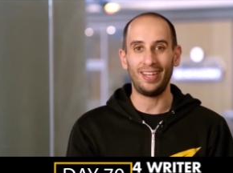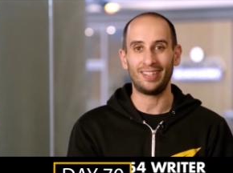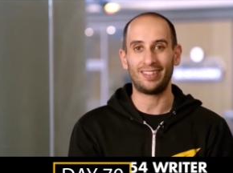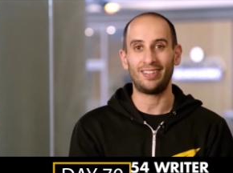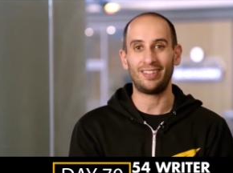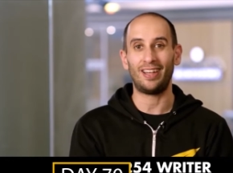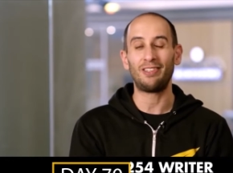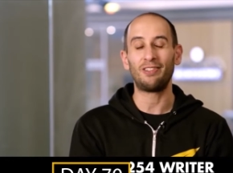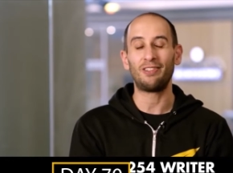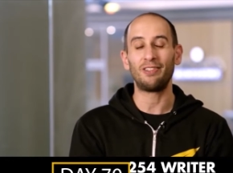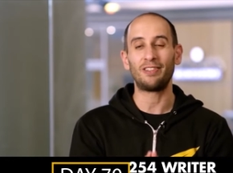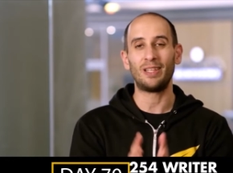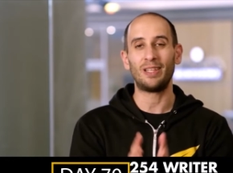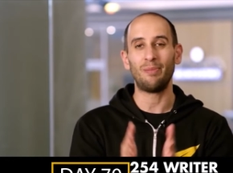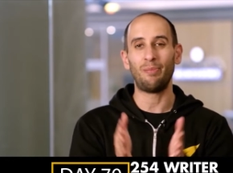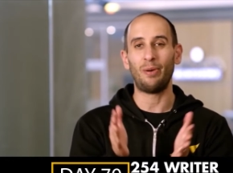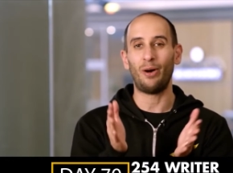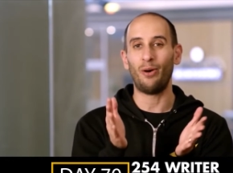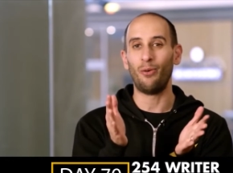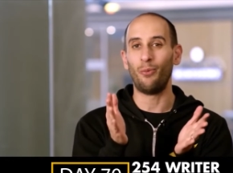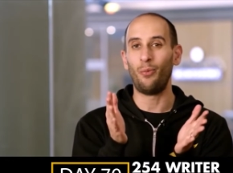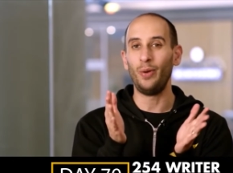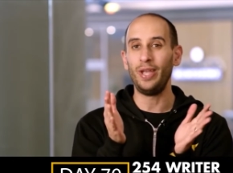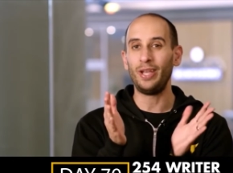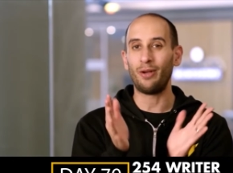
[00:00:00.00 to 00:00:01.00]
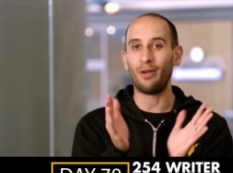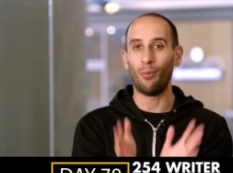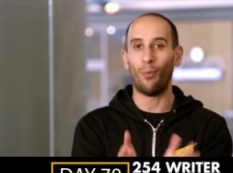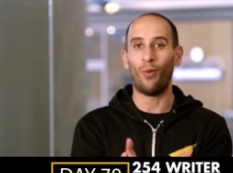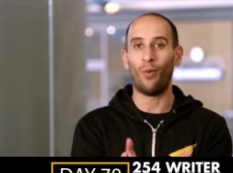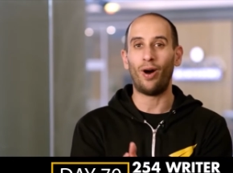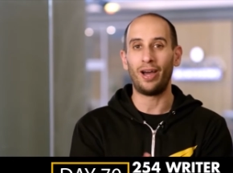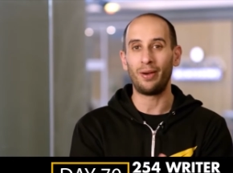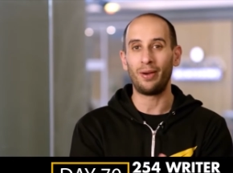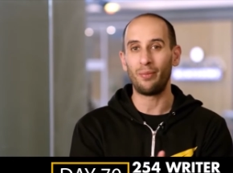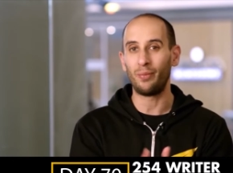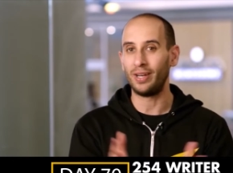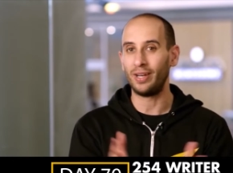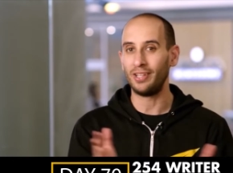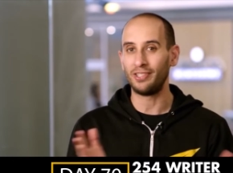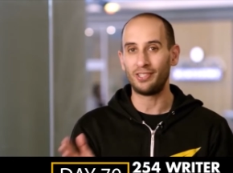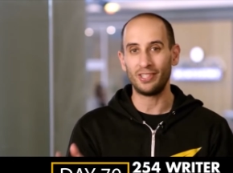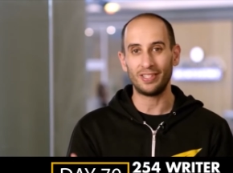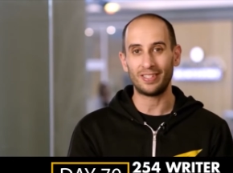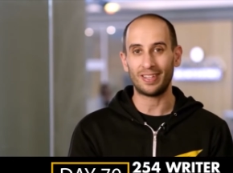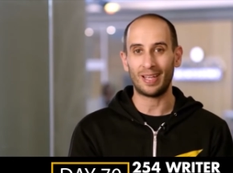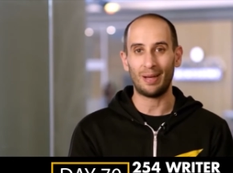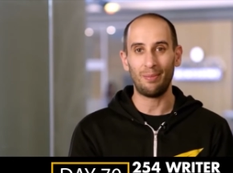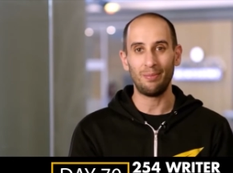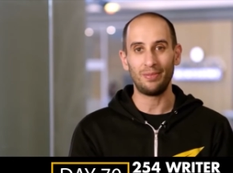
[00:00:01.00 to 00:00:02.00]
It's not just about week one when it
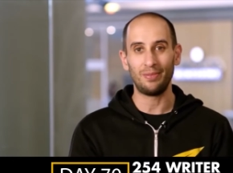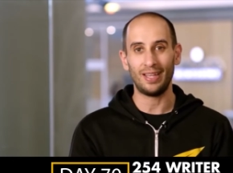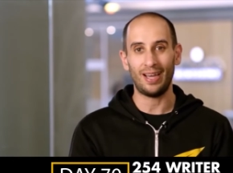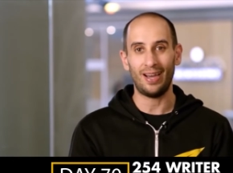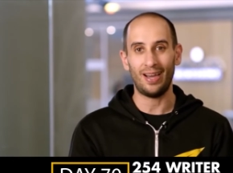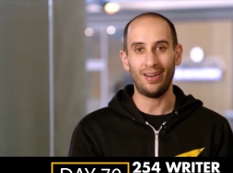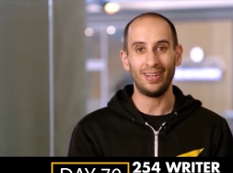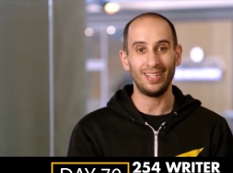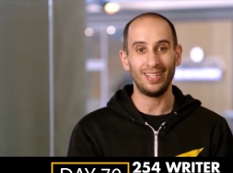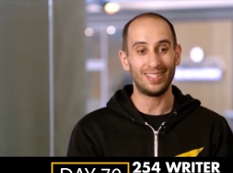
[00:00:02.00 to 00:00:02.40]
just comes out.